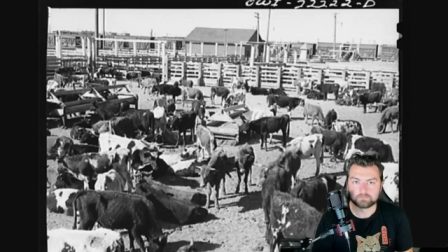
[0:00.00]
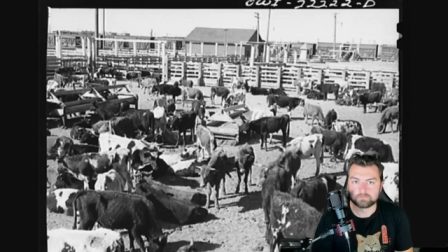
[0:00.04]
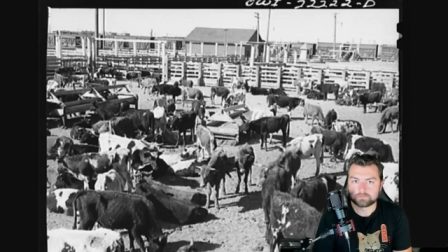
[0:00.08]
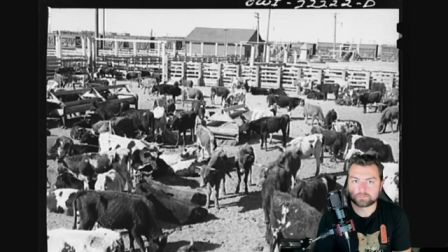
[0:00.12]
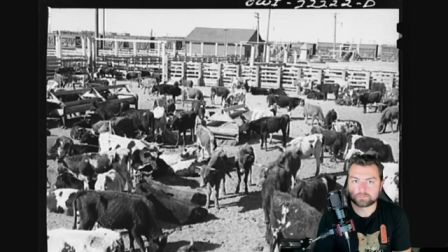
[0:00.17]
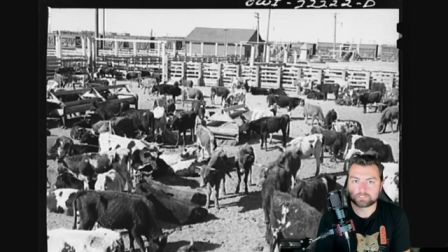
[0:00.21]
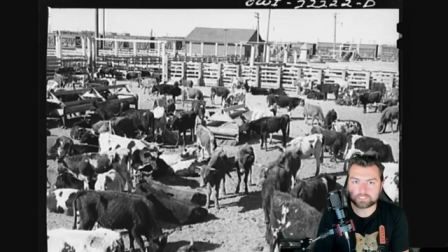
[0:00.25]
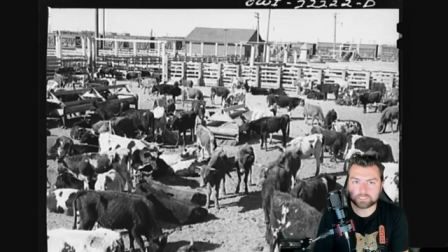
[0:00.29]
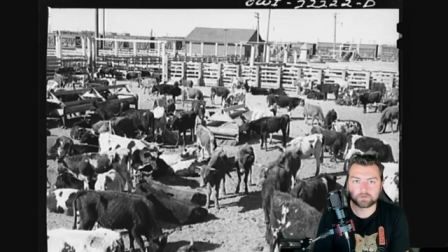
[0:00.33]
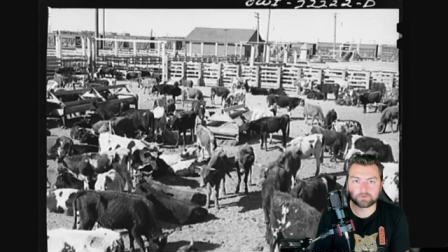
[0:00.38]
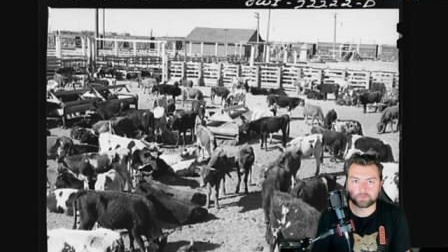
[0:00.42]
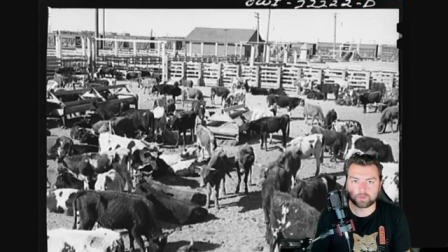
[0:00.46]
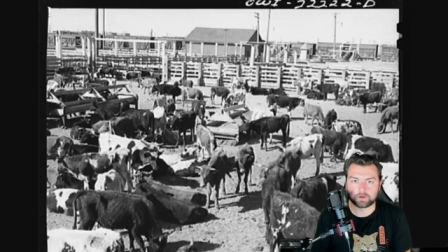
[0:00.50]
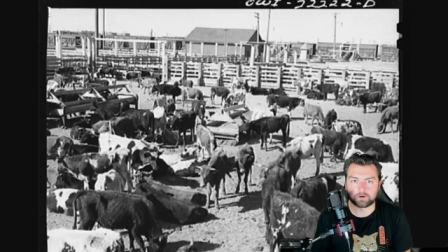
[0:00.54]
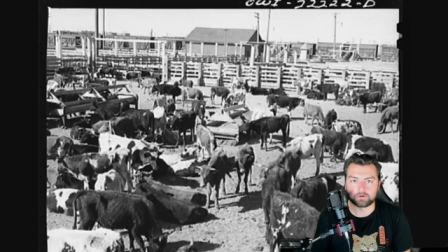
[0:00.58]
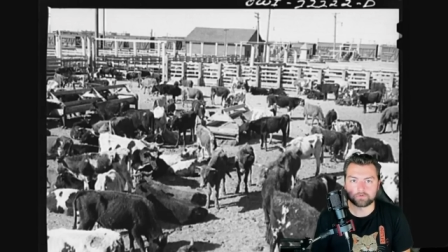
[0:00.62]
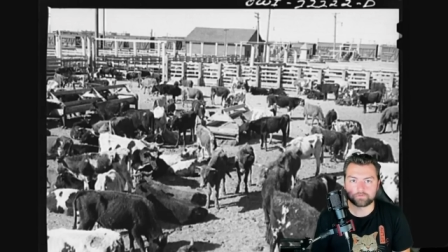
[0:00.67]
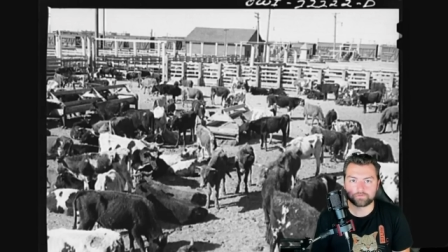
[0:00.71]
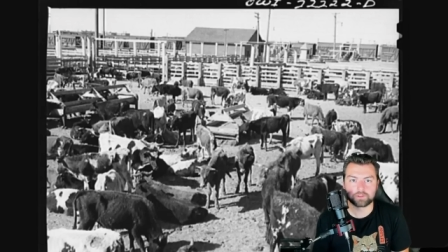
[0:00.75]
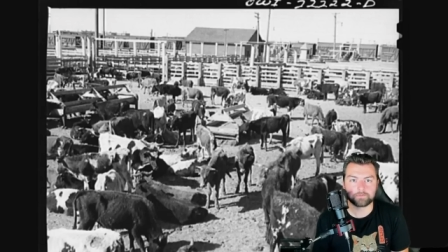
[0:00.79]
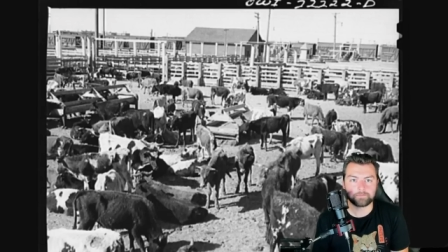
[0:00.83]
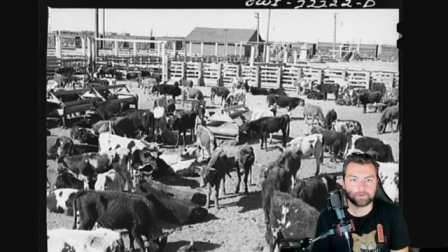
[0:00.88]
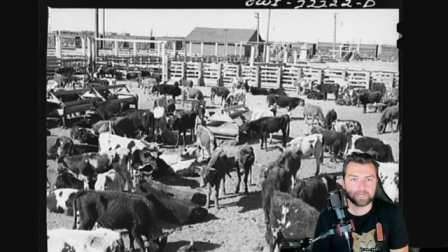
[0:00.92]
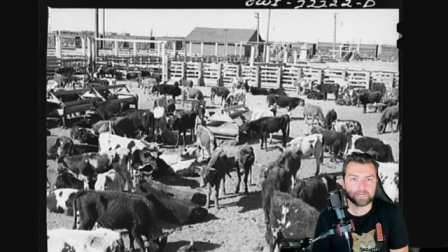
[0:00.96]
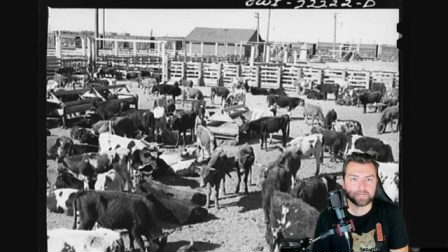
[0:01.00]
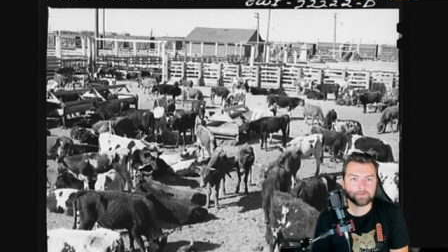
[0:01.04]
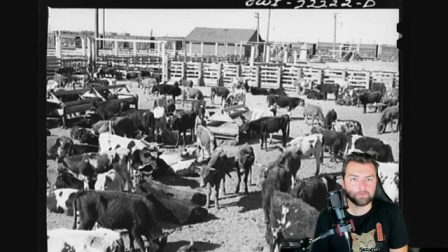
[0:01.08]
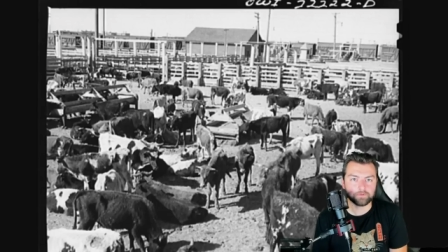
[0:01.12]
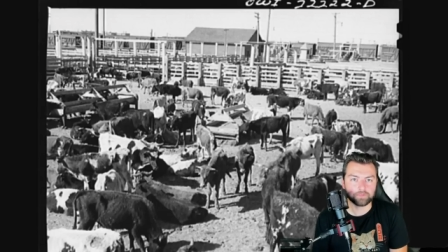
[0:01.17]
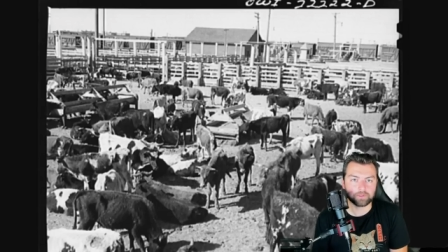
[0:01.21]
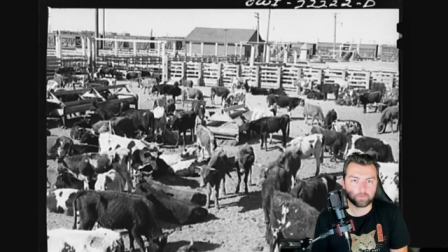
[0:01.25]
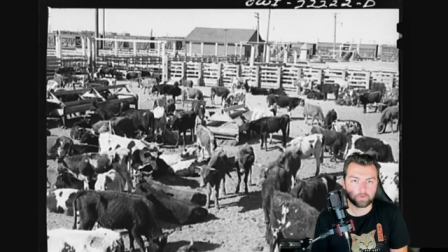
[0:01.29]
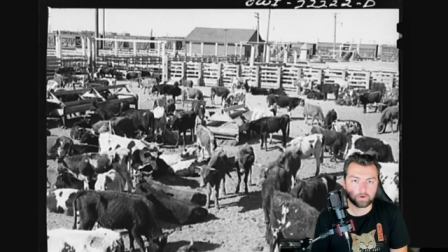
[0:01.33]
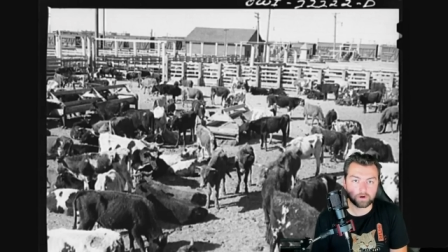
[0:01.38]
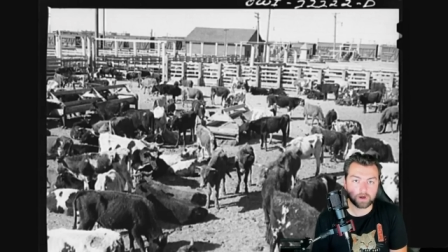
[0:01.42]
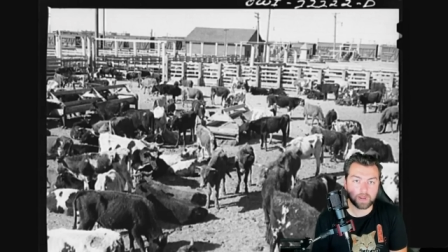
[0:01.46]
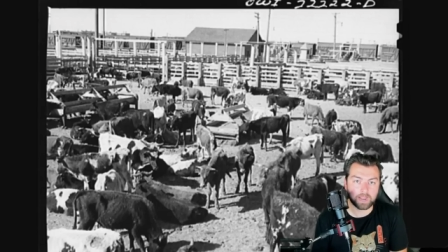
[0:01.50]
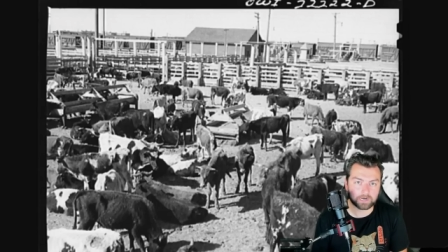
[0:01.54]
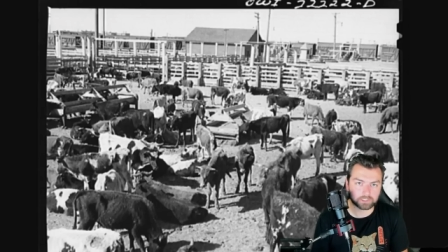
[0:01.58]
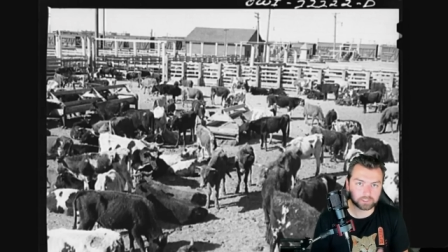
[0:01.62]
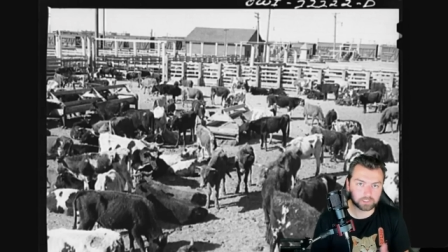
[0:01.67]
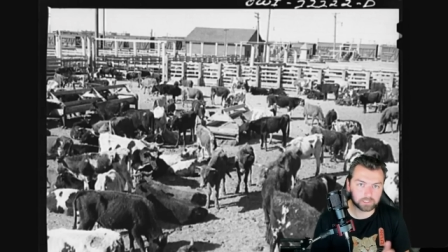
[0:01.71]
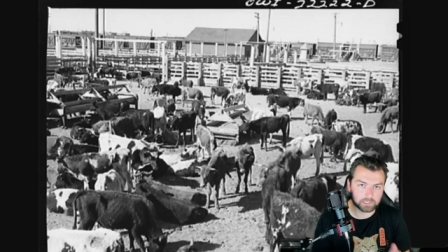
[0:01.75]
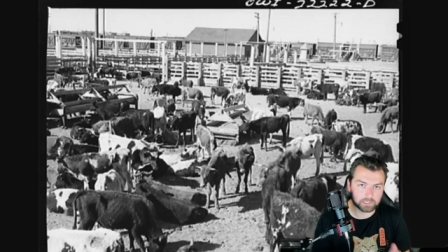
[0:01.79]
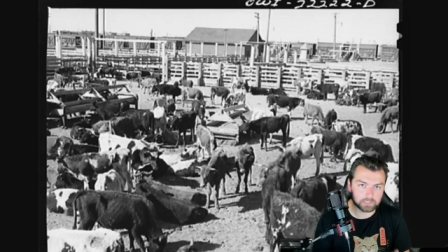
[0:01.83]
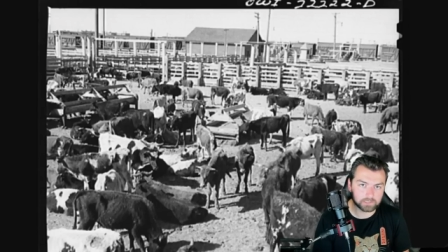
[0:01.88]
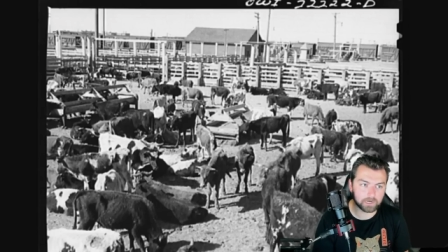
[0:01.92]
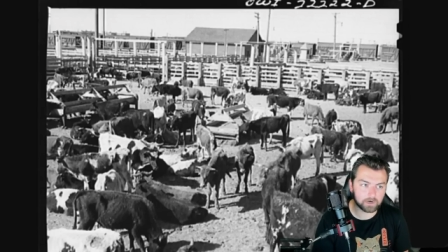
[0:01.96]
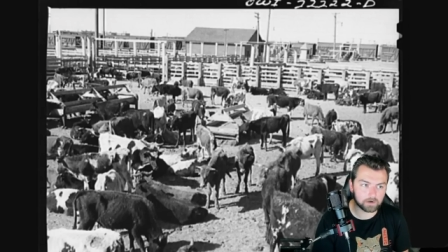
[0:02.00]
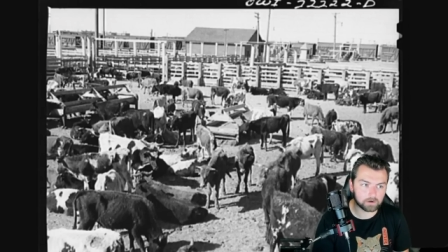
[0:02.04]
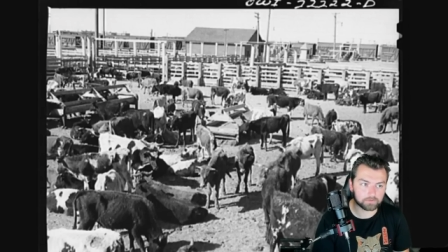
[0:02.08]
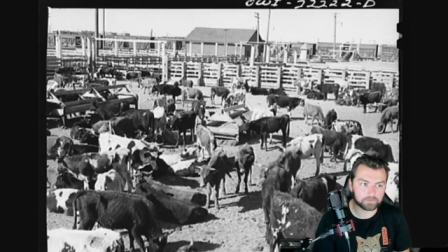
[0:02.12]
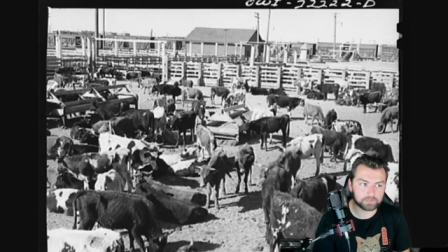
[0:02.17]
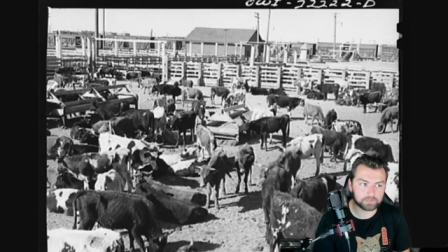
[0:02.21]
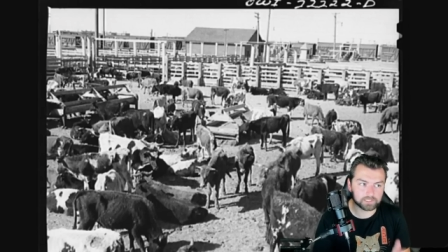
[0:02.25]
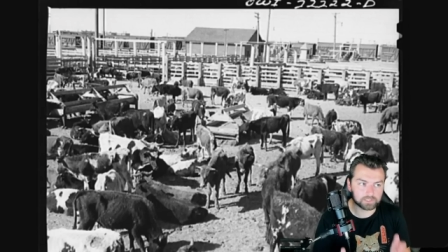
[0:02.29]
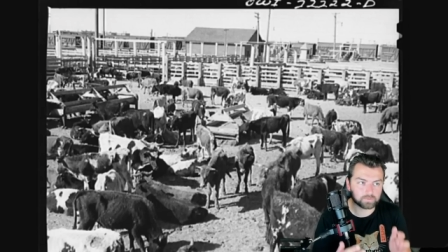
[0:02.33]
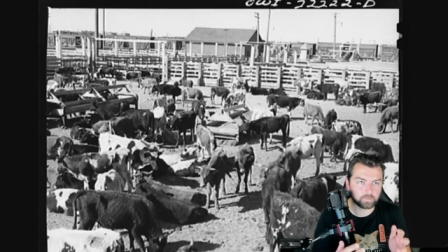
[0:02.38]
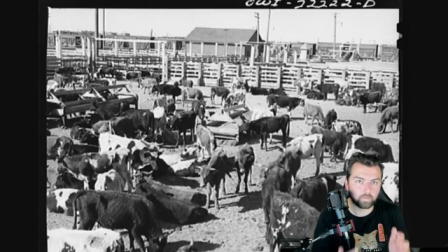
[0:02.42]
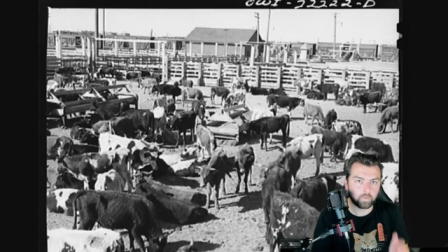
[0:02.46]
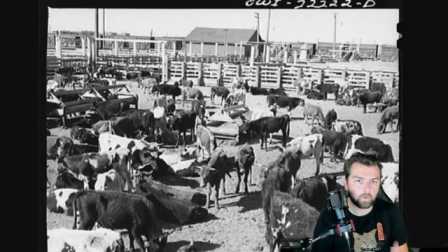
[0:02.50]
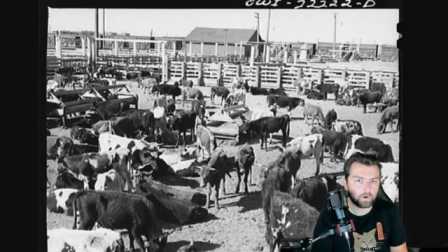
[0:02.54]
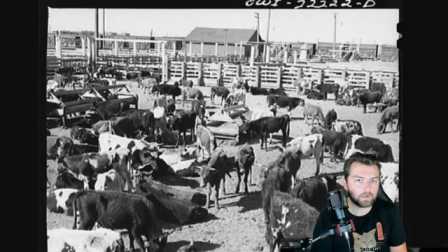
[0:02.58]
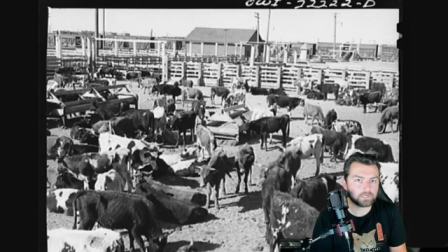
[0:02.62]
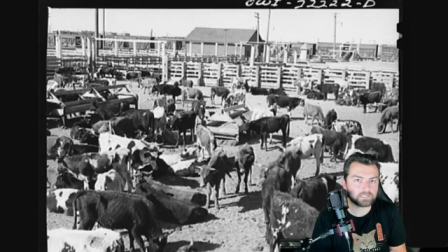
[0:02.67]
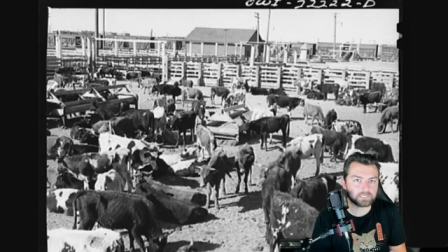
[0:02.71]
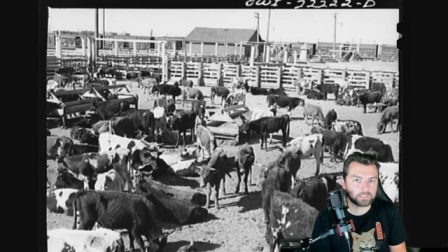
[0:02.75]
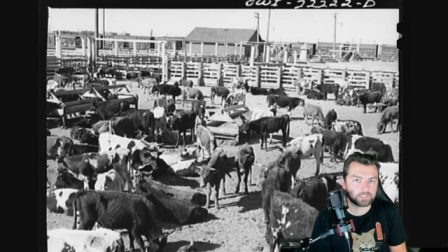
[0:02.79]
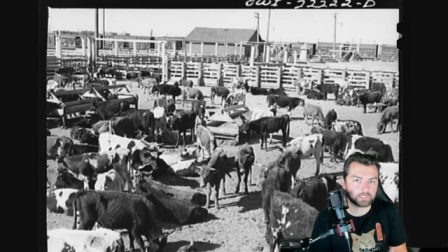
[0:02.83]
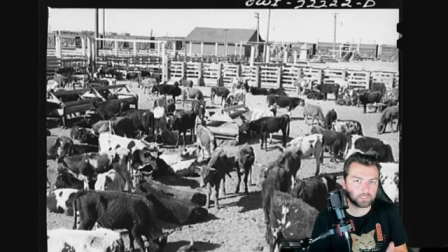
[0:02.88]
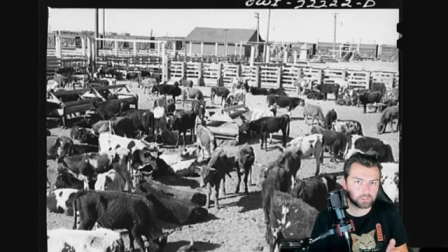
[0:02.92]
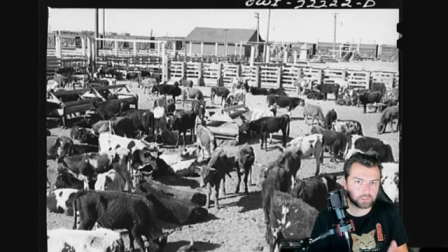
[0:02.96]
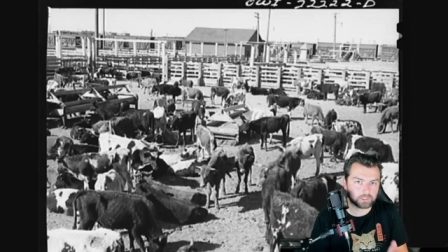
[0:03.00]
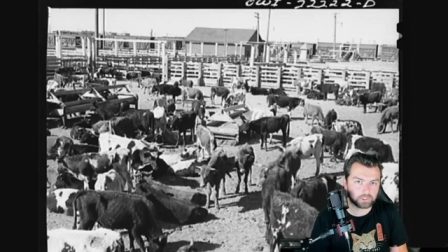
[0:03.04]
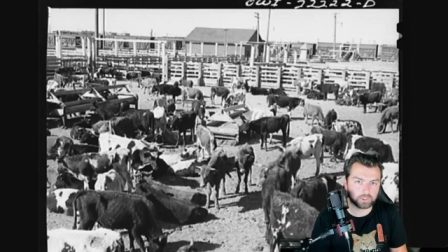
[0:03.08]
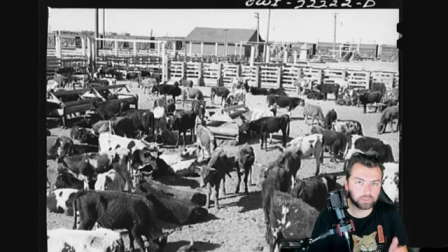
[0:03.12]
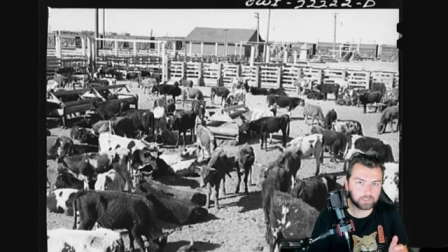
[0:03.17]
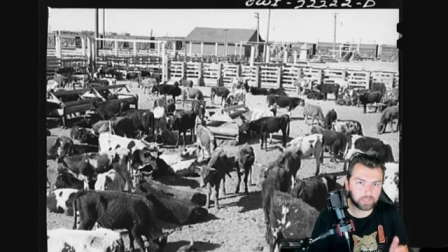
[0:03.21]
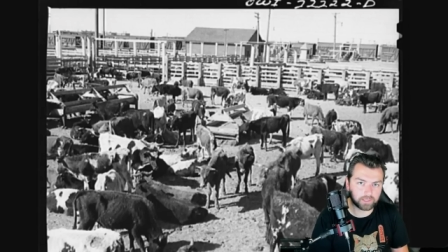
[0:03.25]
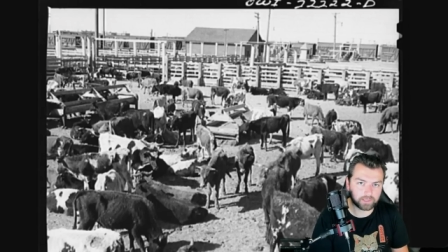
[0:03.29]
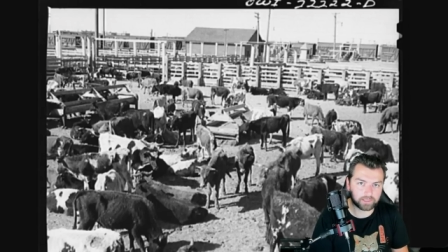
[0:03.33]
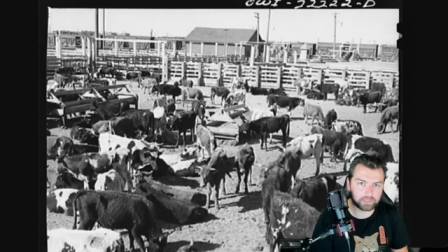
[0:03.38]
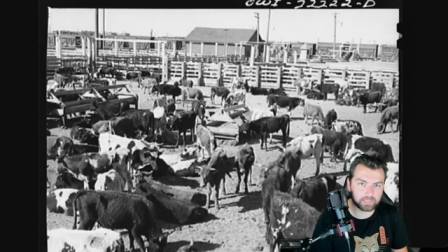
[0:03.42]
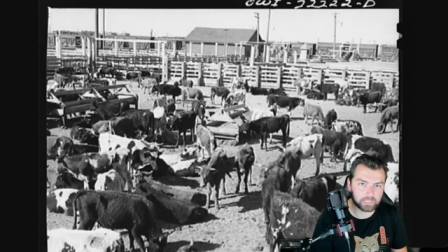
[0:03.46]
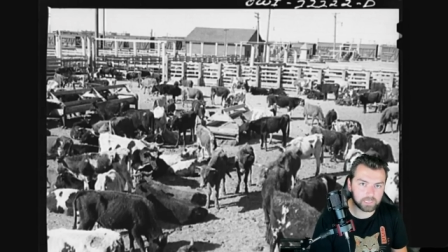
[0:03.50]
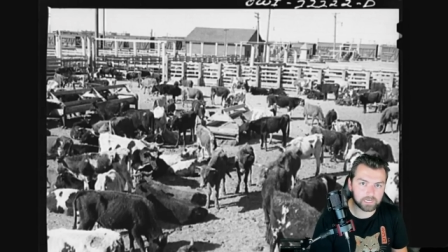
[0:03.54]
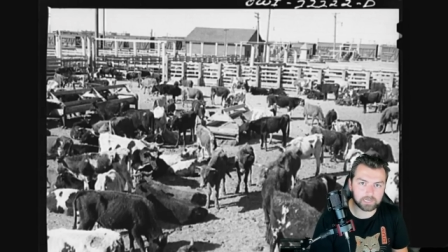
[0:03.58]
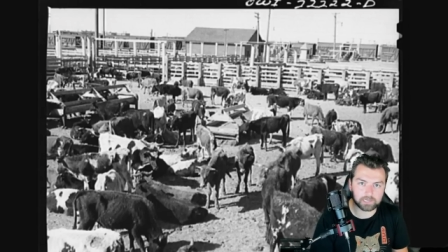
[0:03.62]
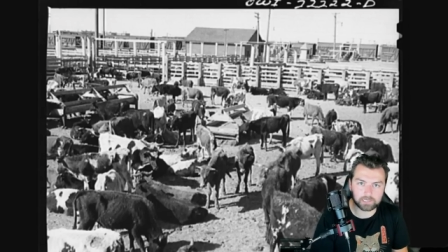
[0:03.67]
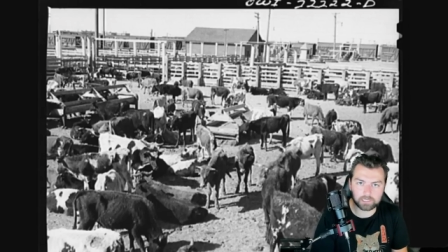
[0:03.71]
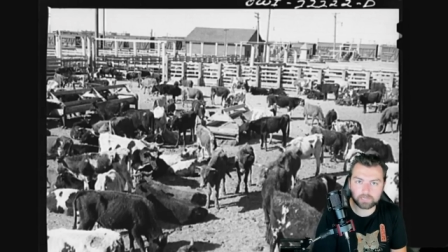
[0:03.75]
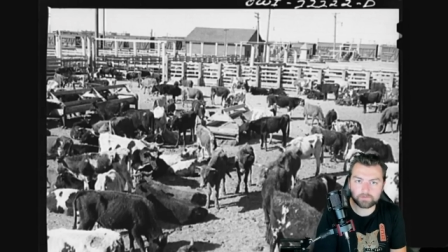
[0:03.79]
Still though, for the people that were actually there, this wasn't a good thing.